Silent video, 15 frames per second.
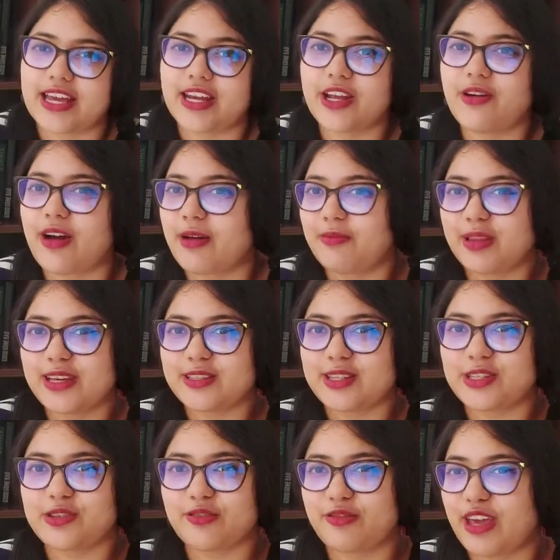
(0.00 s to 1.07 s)
I know I'm like
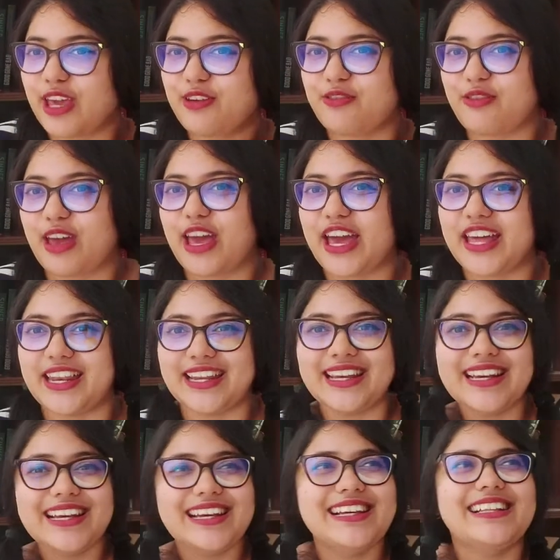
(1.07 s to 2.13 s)
such a fake
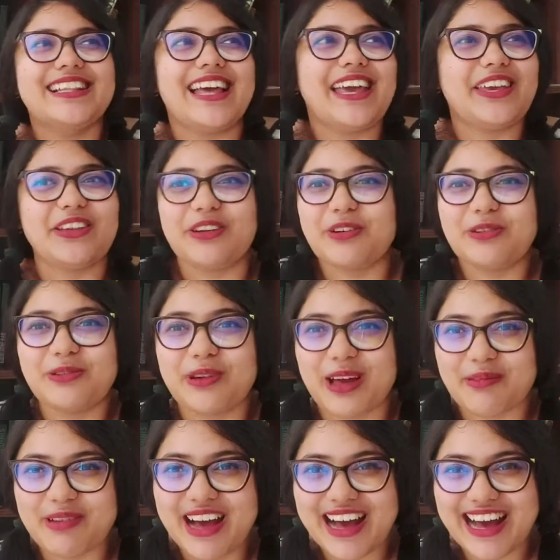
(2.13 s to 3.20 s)
fan like you know who
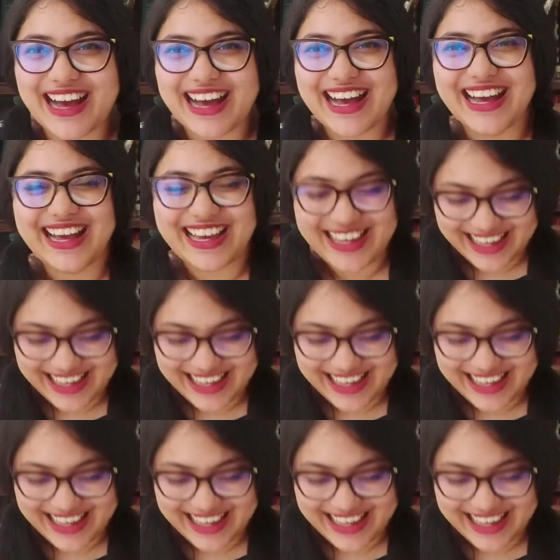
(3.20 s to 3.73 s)
am I?